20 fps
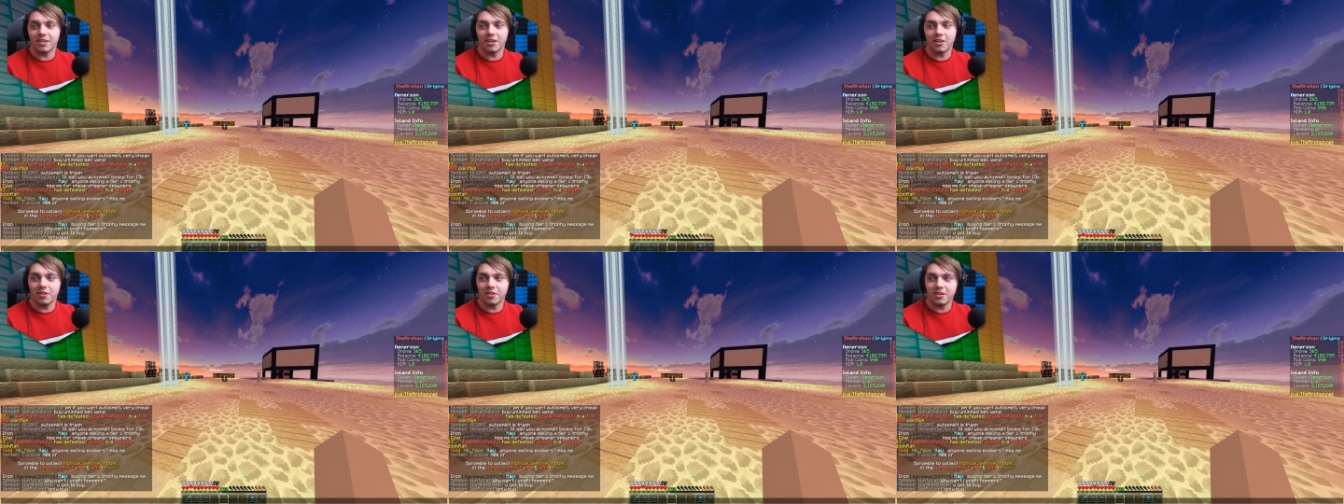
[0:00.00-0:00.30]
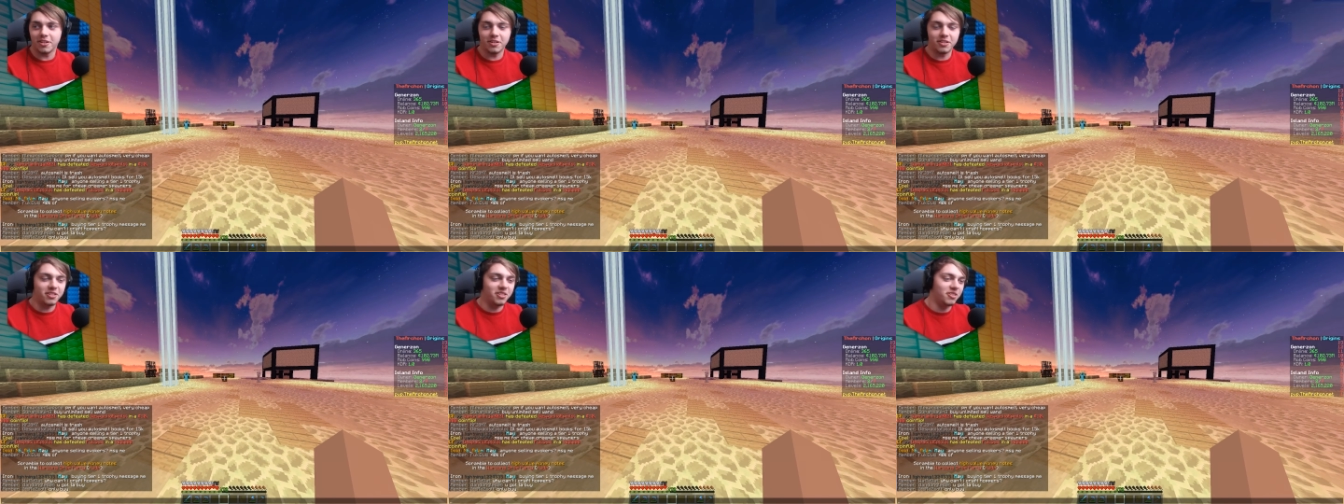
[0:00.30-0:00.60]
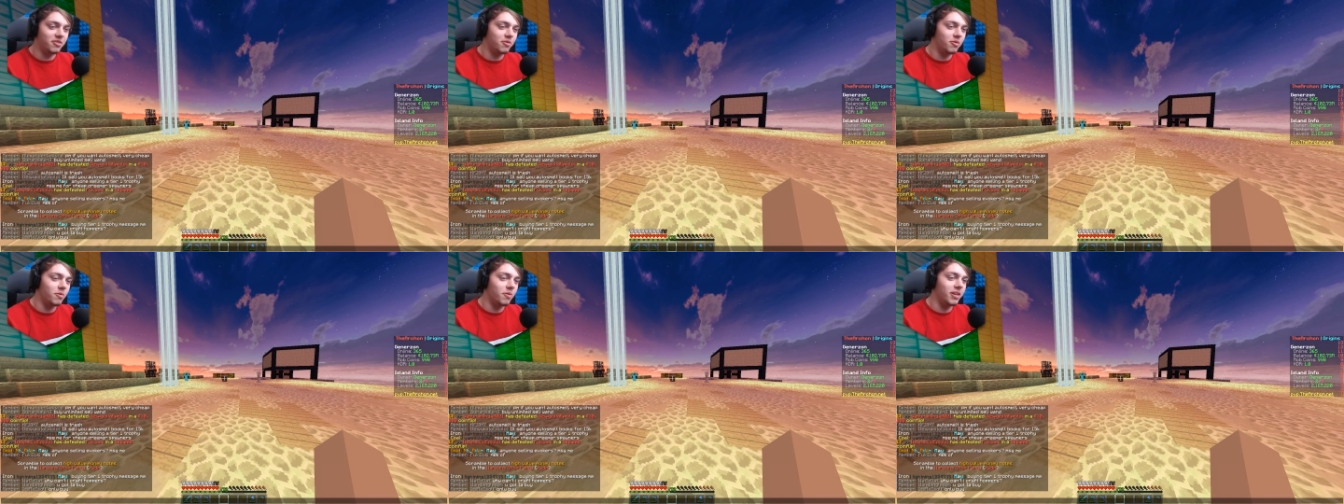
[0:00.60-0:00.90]
You know, you're
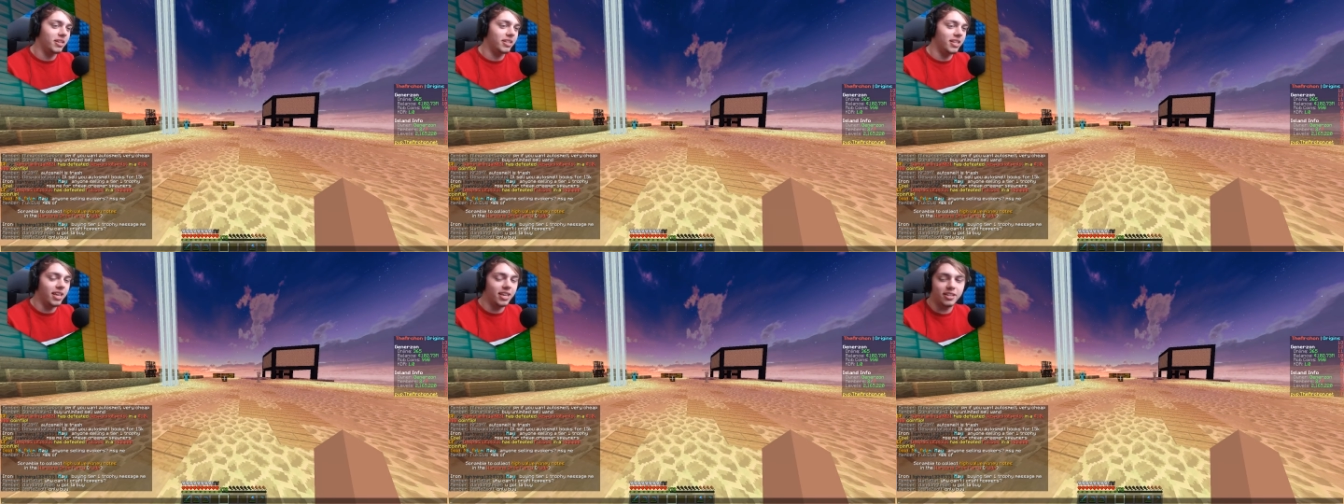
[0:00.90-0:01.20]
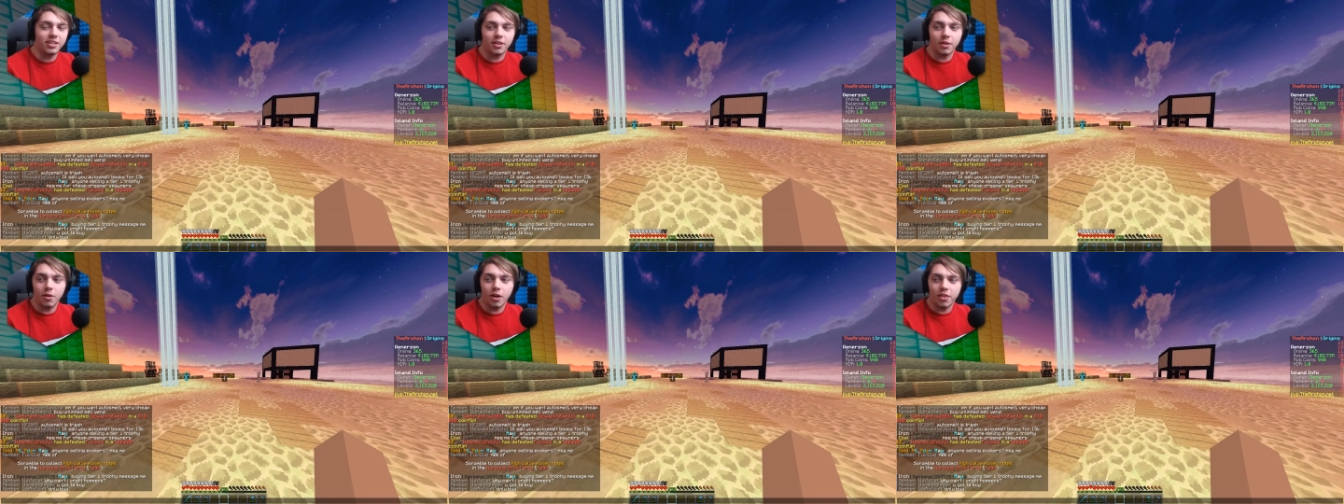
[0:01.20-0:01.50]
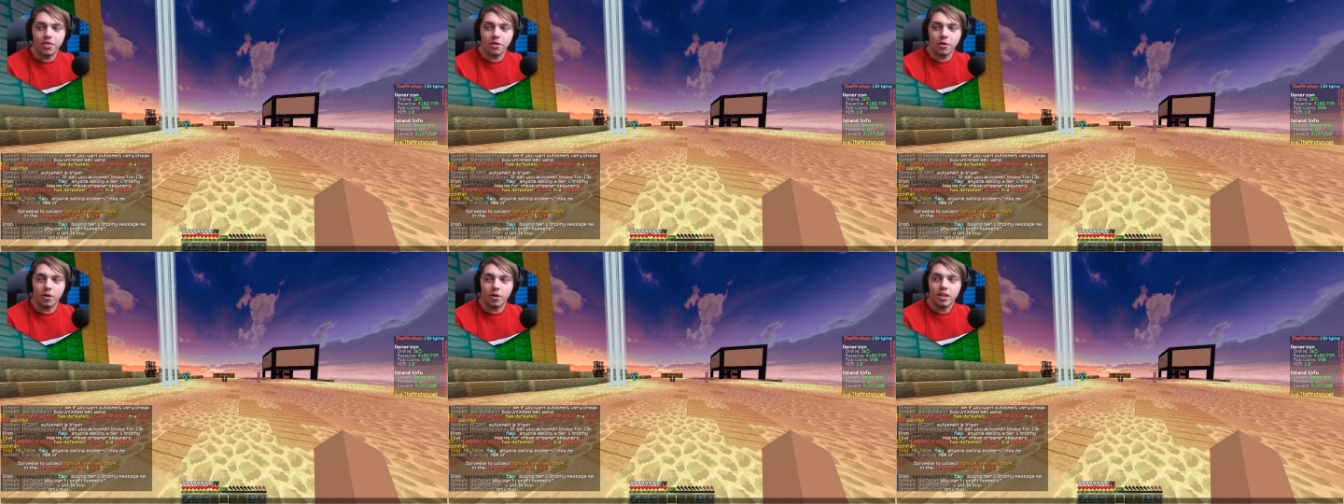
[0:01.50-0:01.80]
you're always there. So
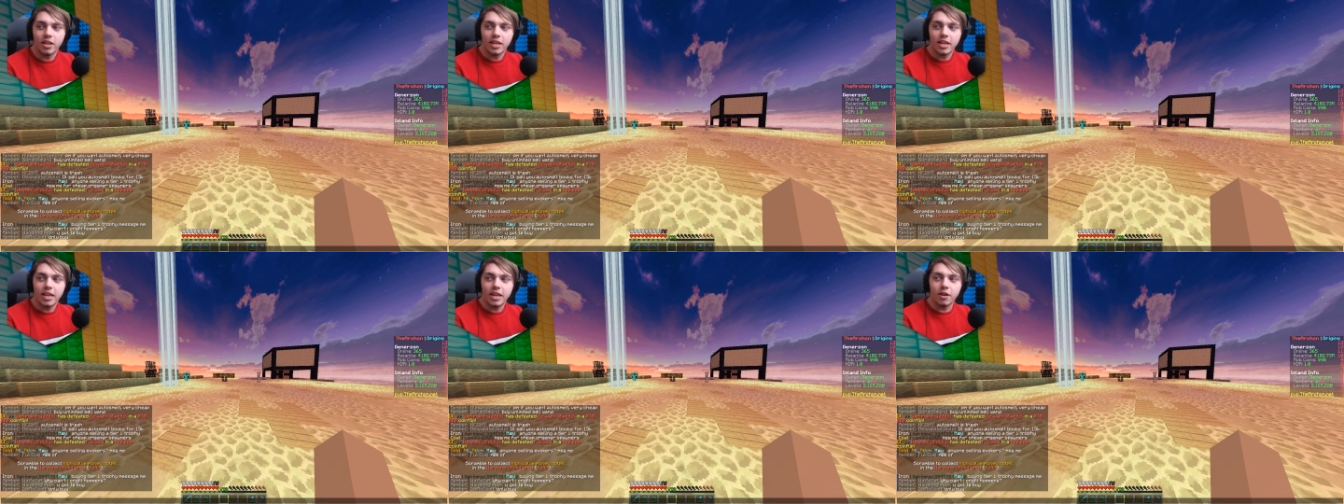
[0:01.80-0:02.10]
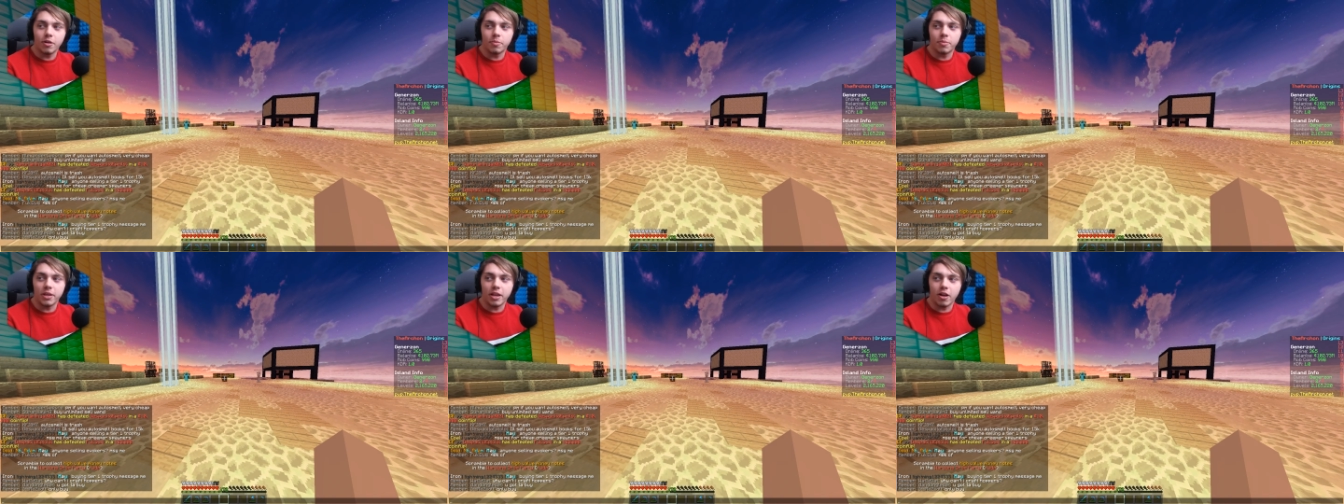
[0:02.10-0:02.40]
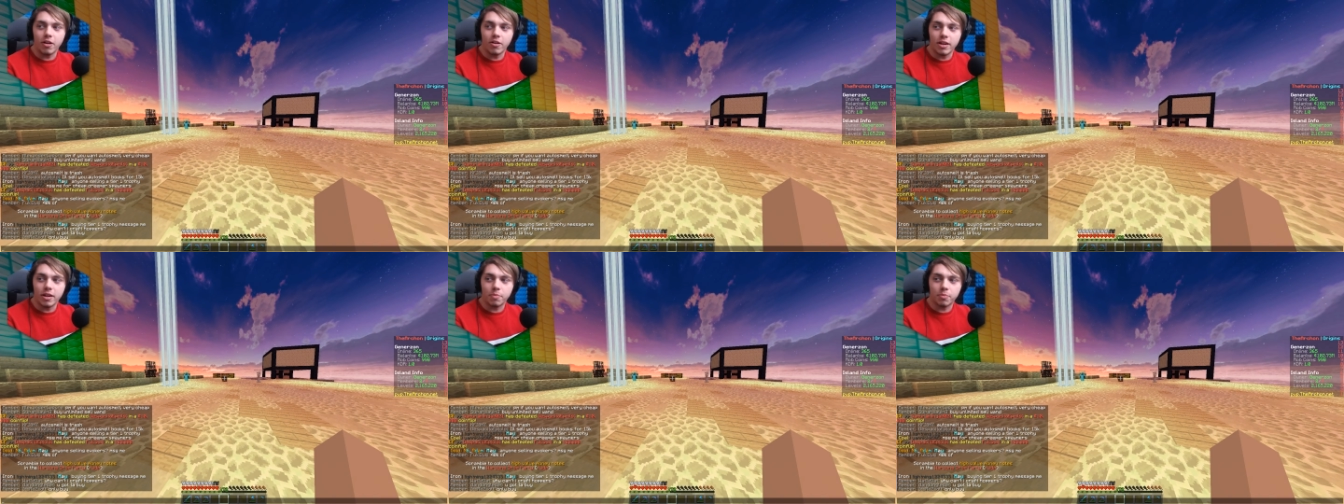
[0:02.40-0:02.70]
I thought it would be
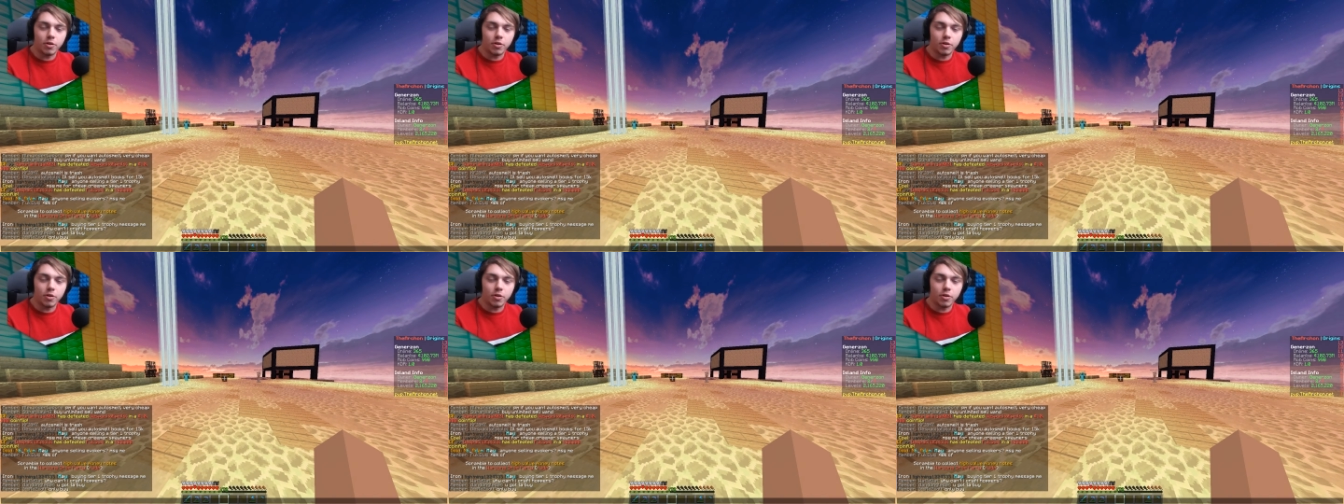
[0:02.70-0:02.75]
only